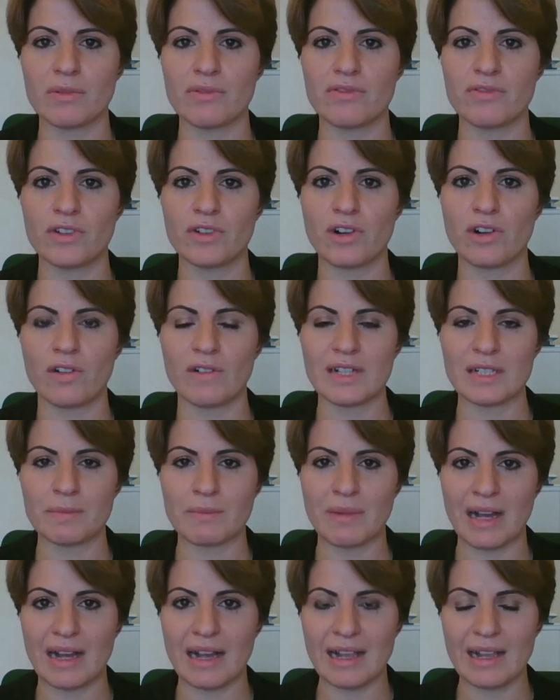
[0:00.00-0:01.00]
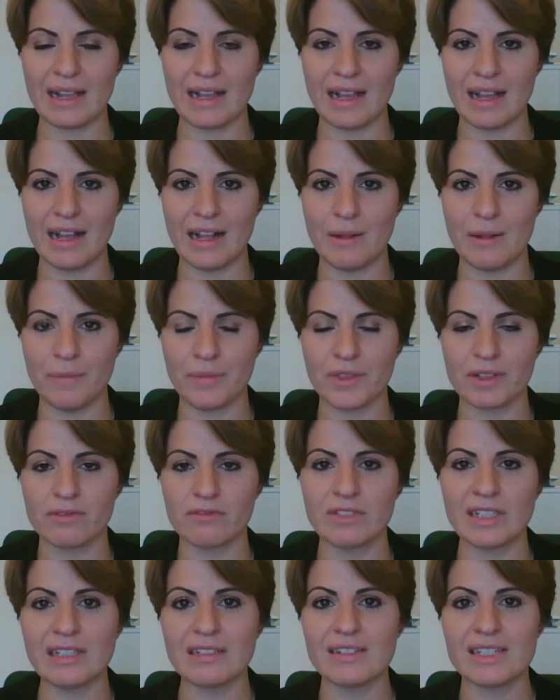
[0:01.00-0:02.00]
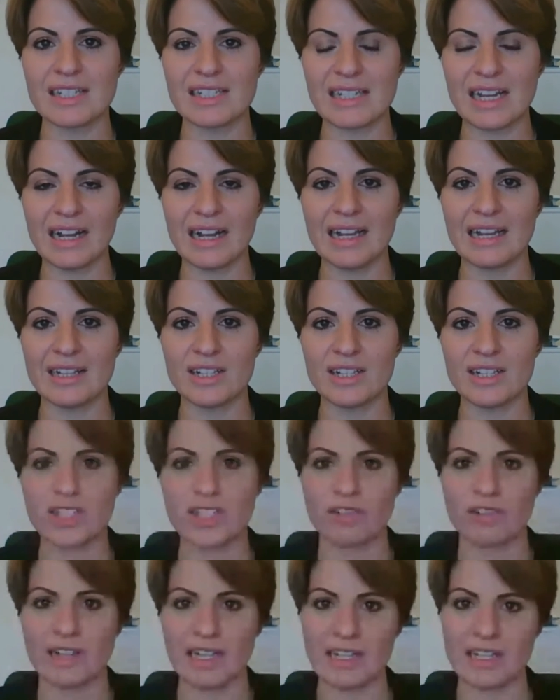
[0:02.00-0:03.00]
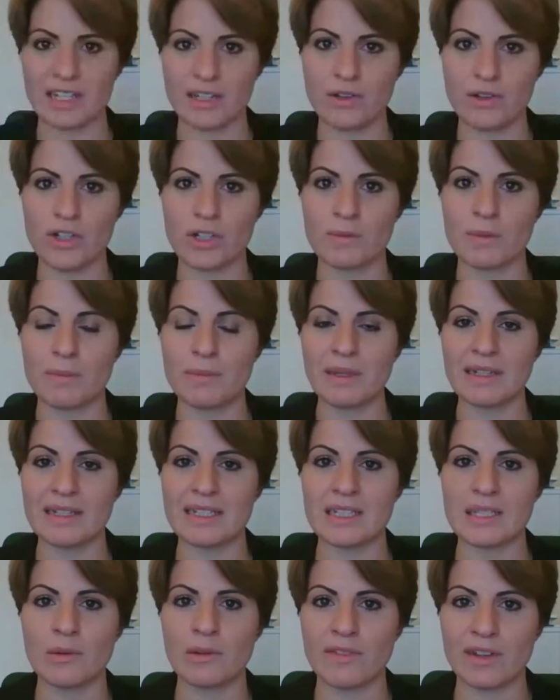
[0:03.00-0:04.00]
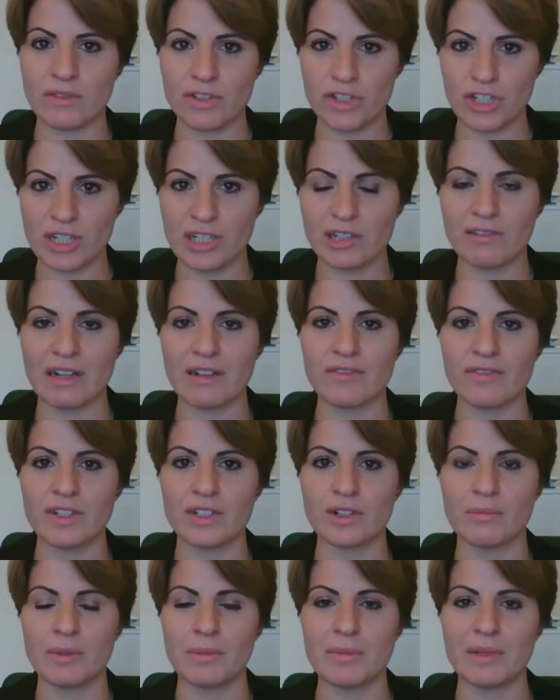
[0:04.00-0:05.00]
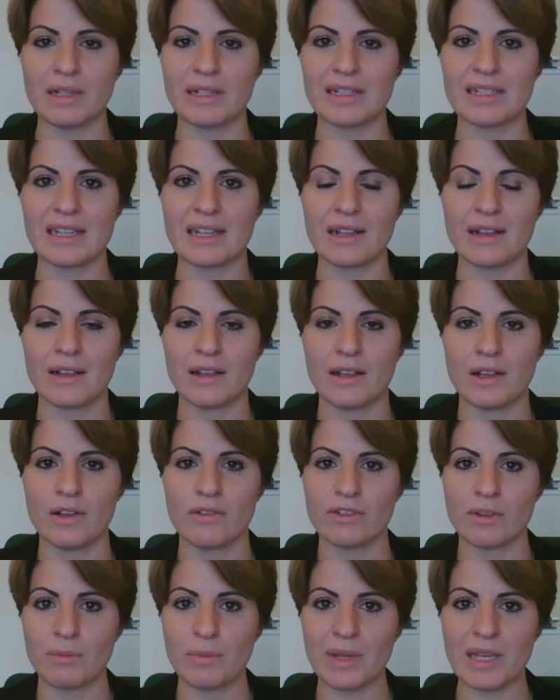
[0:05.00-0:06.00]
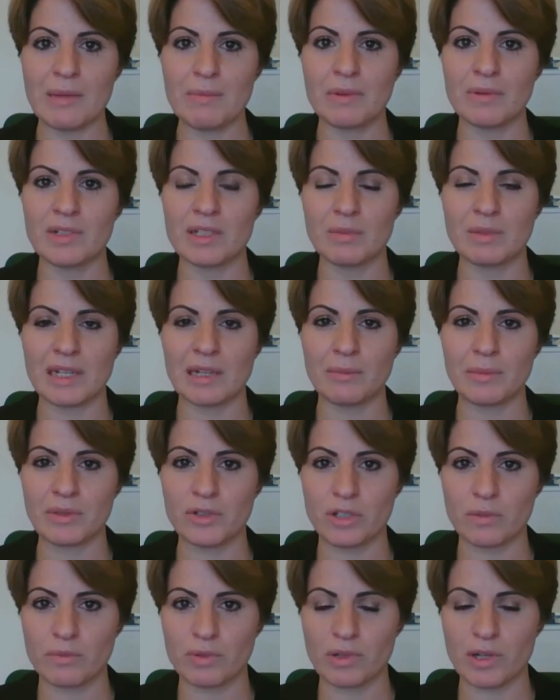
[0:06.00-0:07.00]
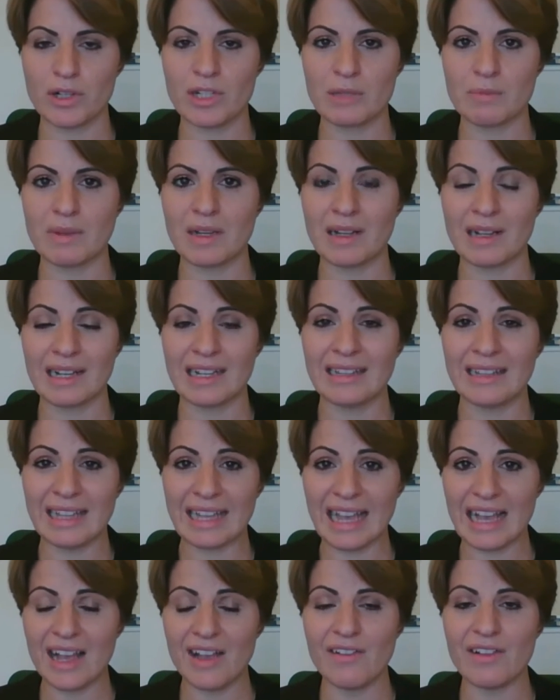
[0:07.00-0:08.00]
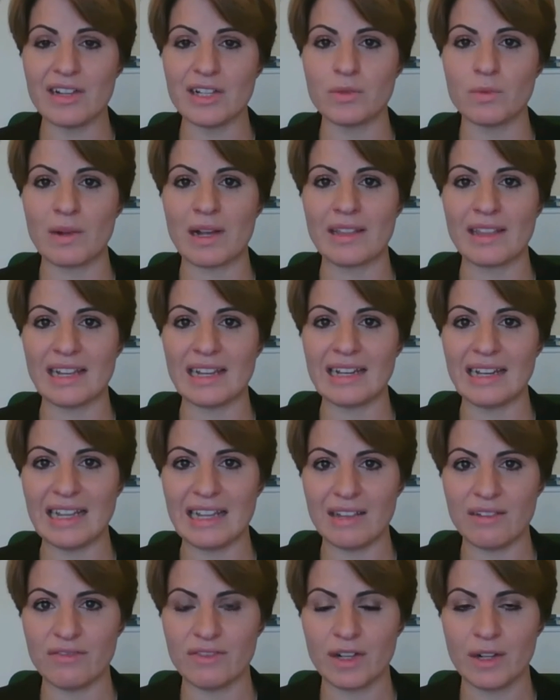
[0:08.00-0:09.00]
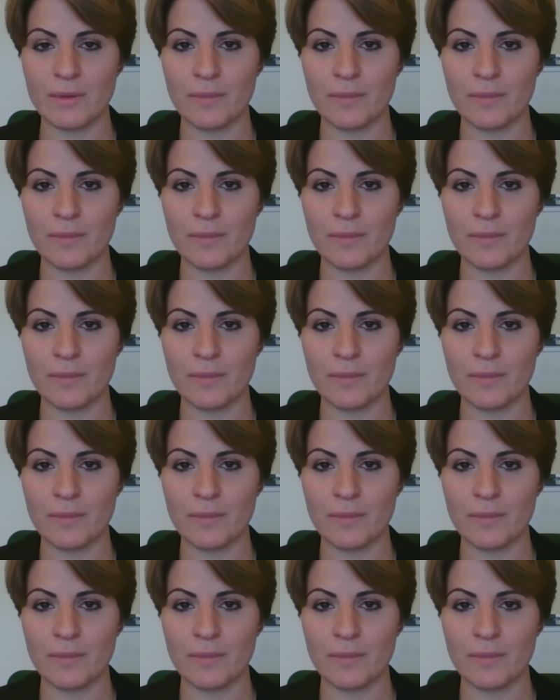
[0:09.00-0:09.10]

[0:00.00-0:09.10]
before, is my real desire to create social mobility without geographical mobility, for people to be able to prosper in the areas where they live,